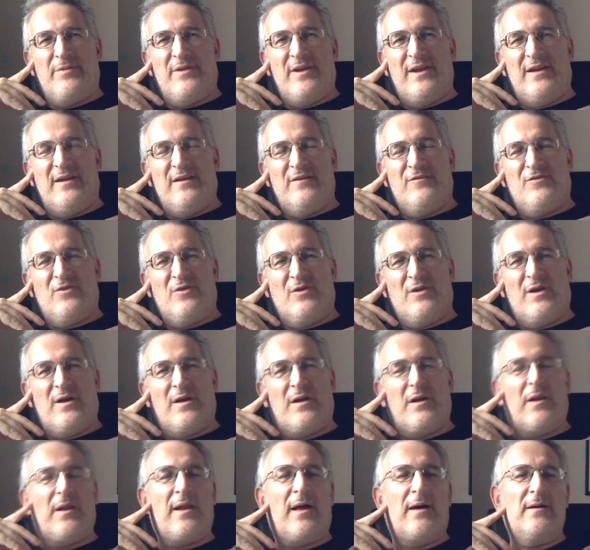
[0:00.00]
but in a sort of
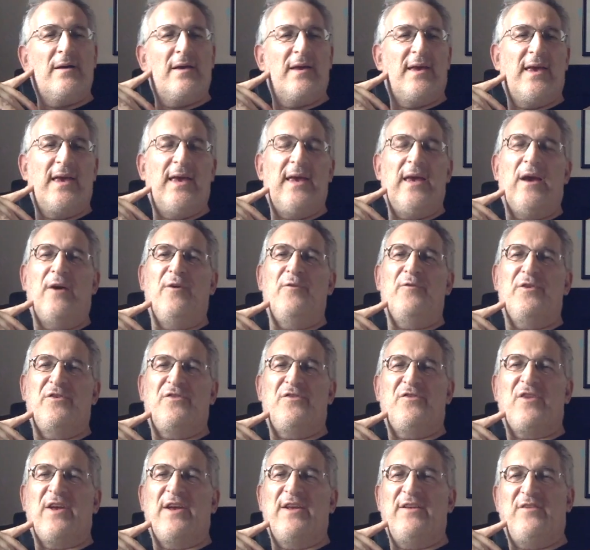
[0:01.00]
clunky,
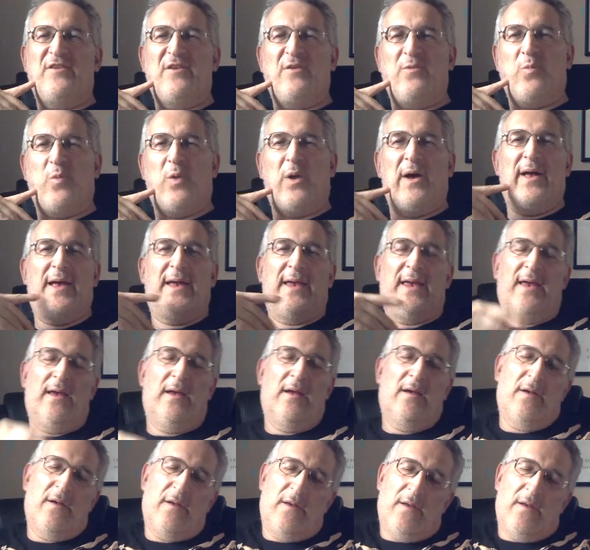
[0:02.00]
overstated way.